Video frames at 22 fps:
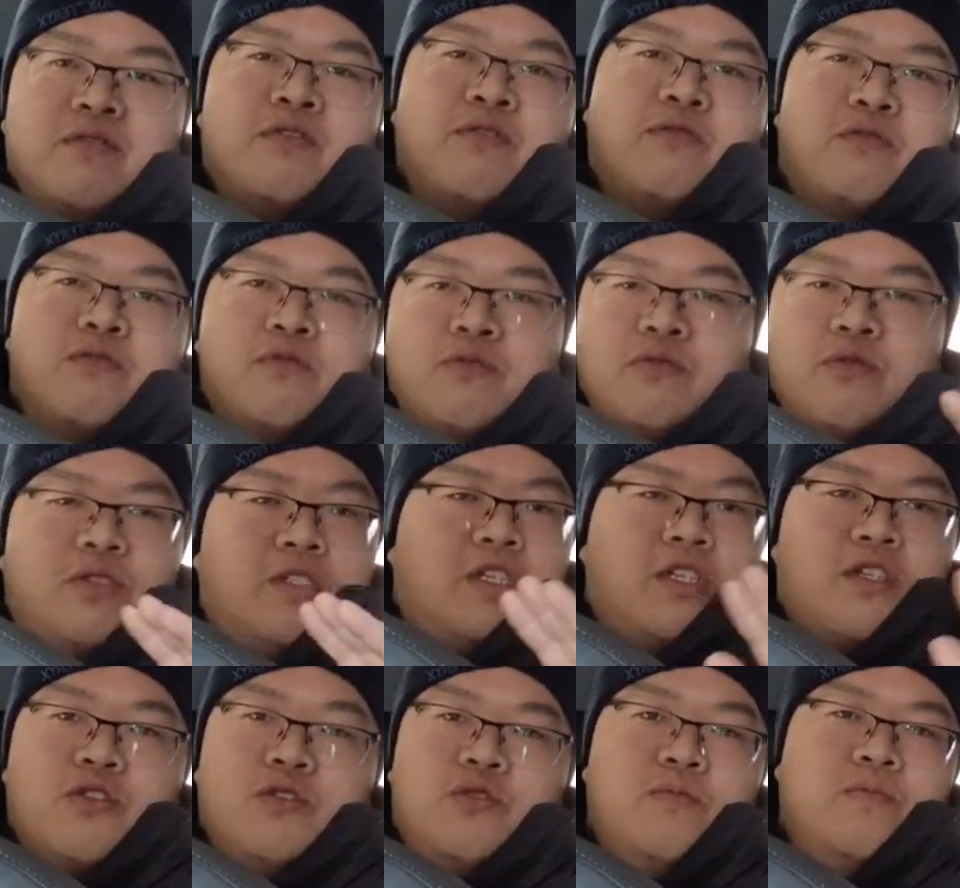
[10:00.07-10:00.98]
don't
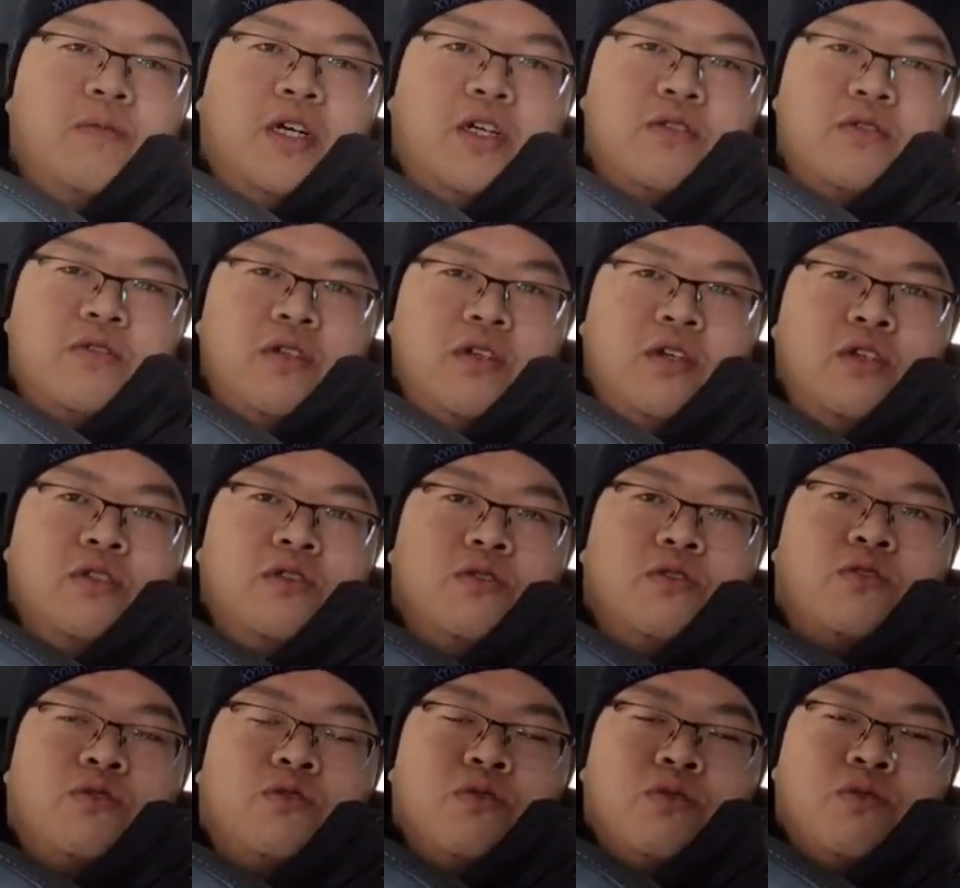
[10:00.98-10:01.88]
think too much.
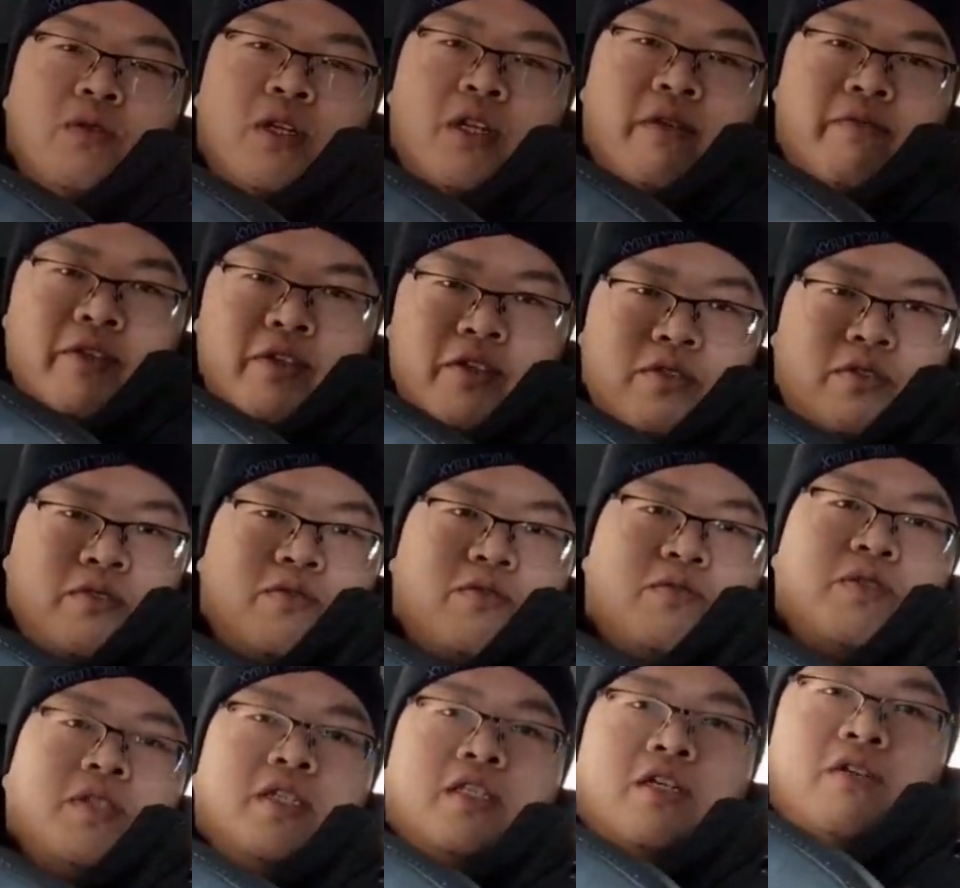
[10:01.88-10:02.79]
Just do whatever you're doing
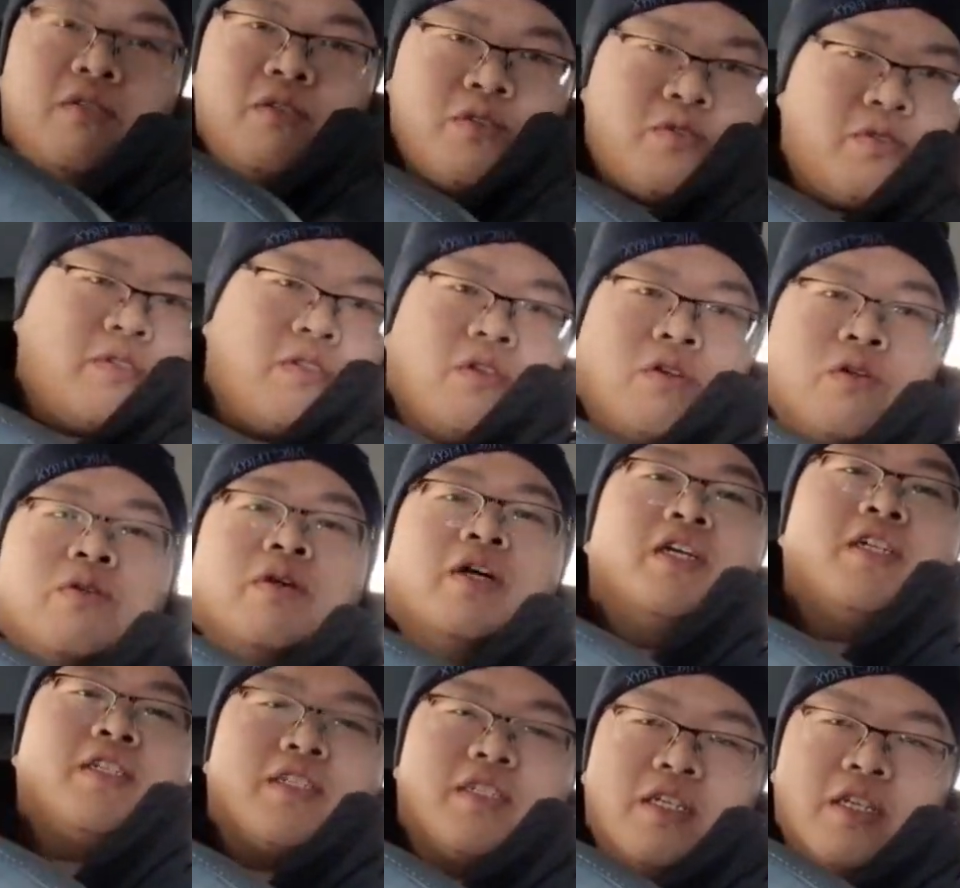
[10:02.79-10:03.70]
right now. You're doing all
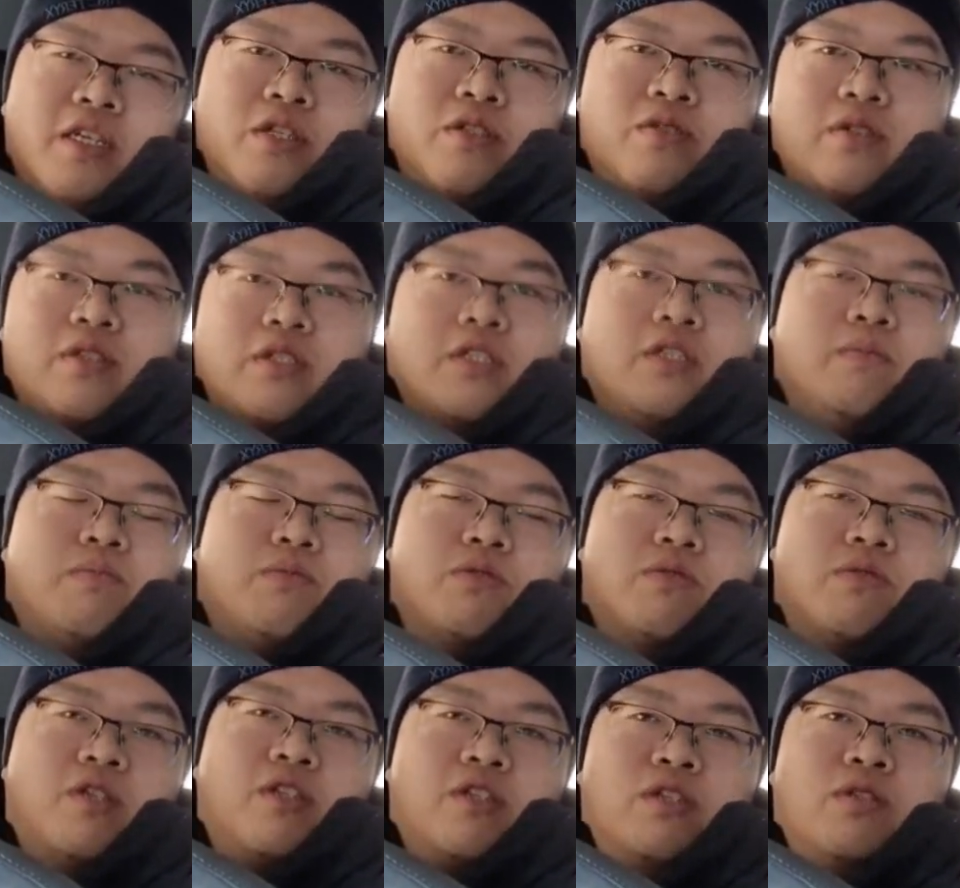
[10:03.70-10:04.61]
right. Just keep
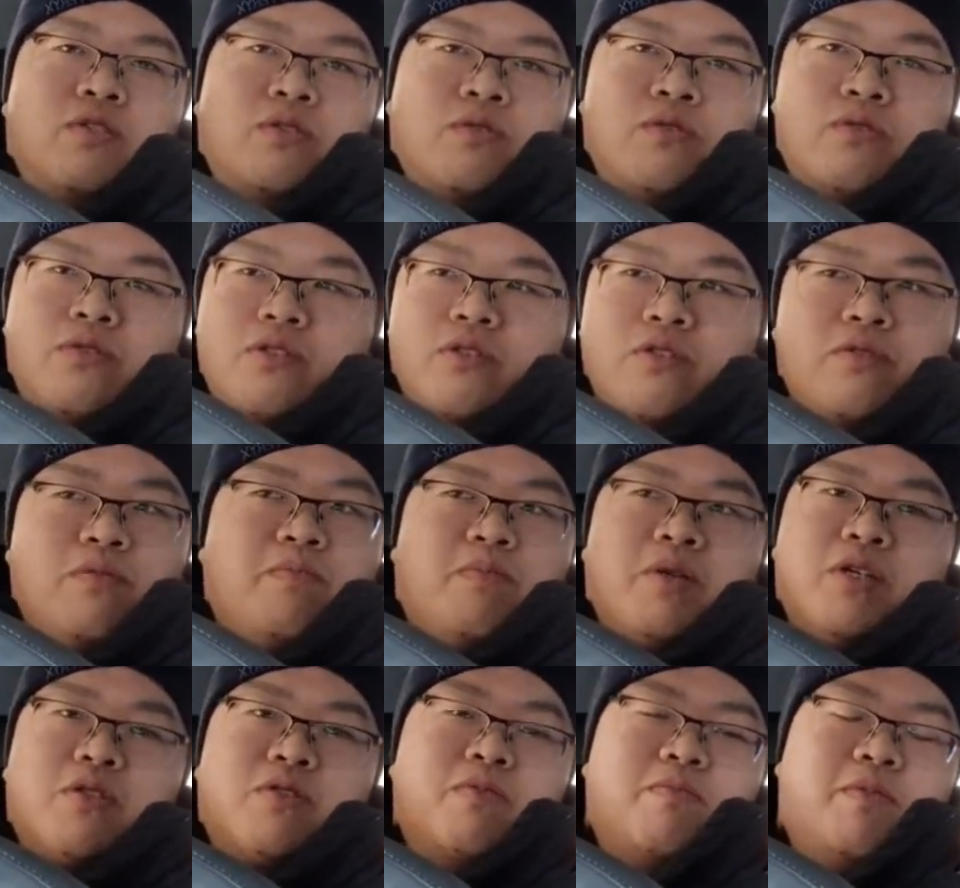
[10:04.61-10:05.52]
doing. Don't
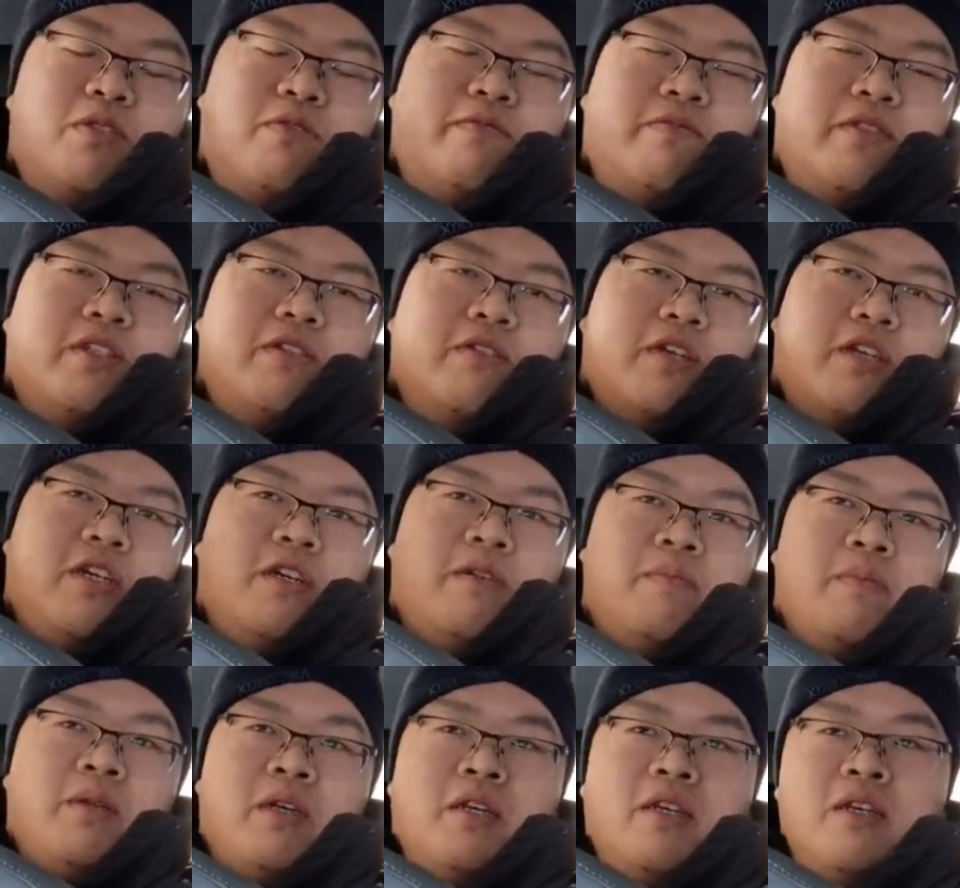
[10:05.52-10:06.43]
play too much video
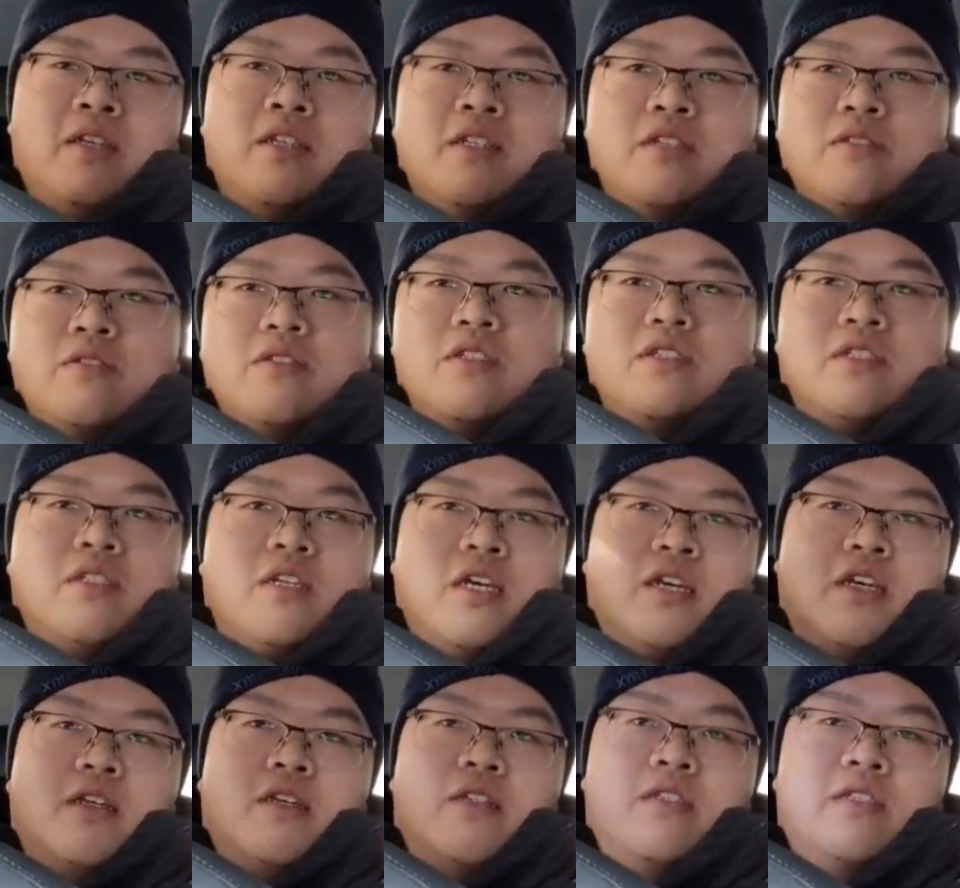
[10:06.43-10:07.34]
game. Just
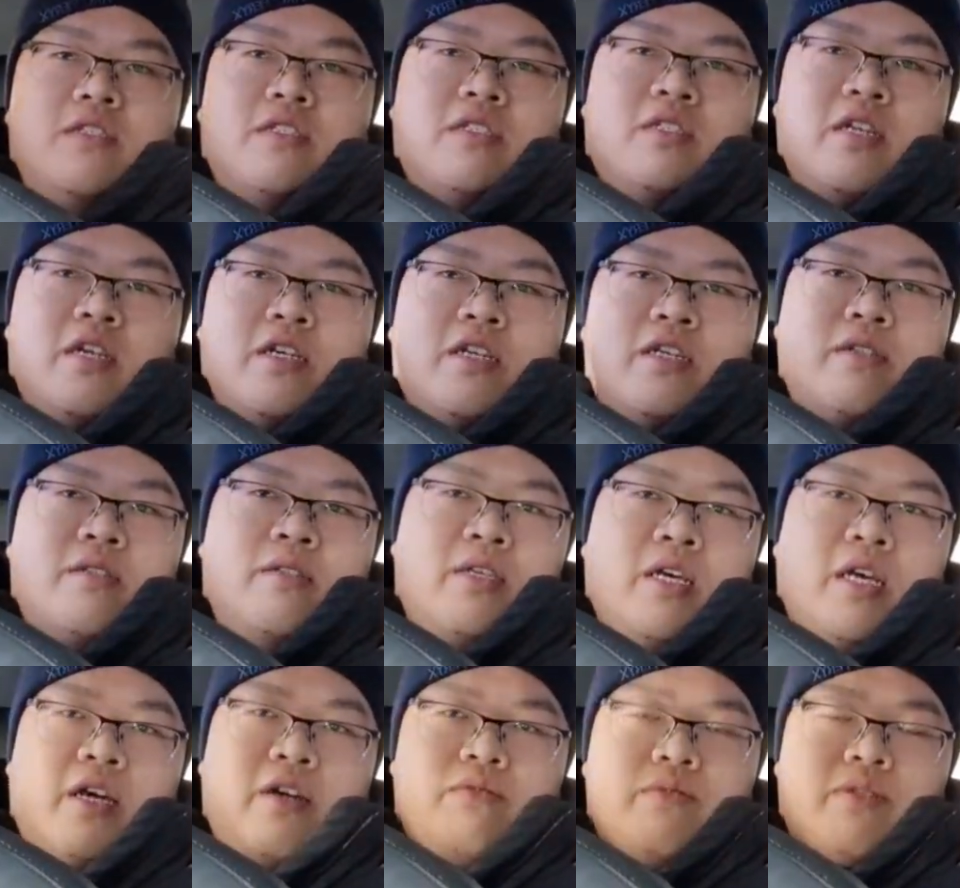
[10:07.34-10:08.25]
staying
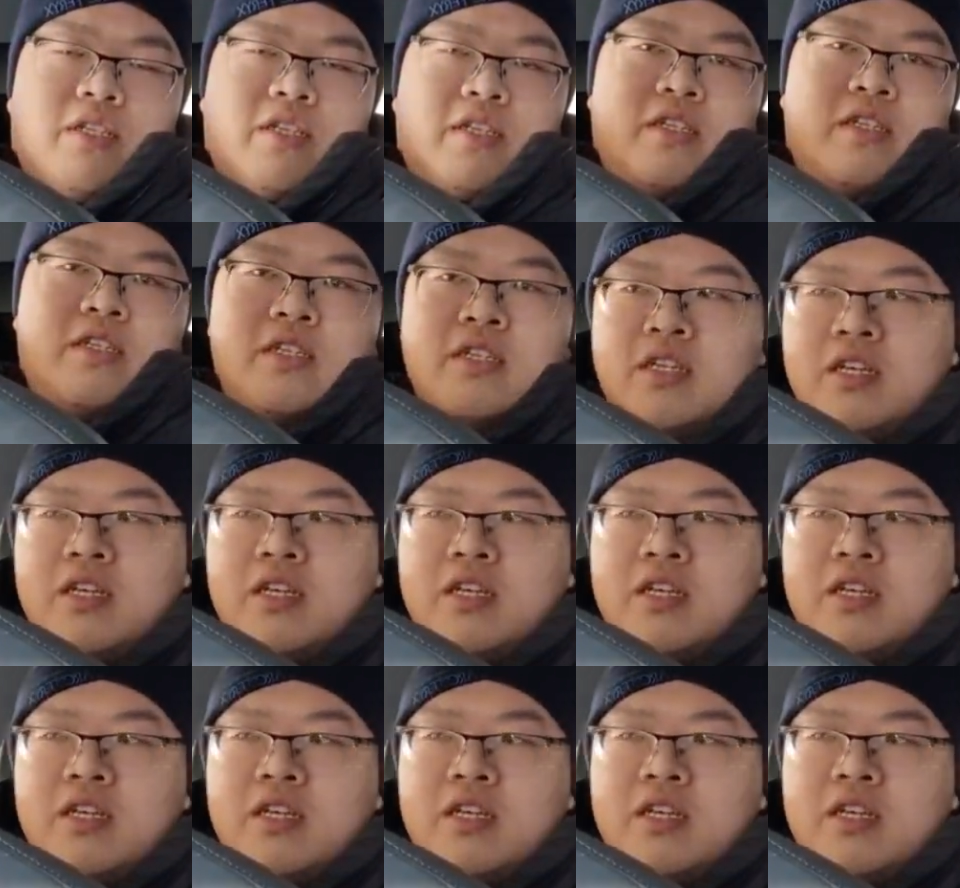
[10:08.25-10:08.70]
healthy.